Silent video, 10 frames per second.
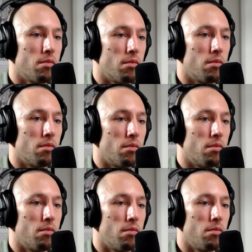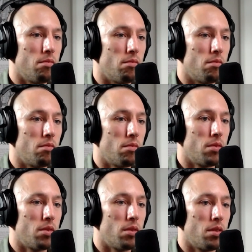
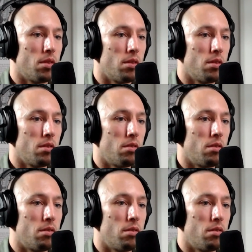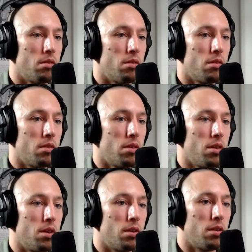
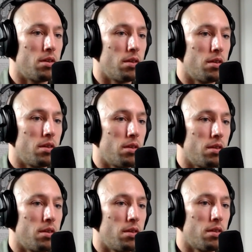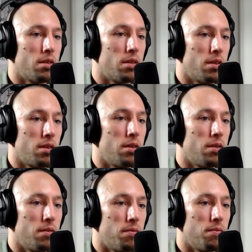
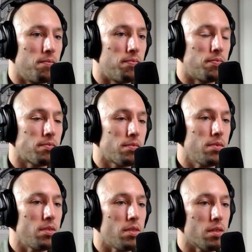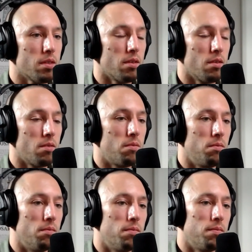
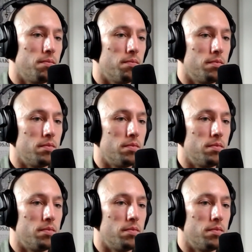[no speech]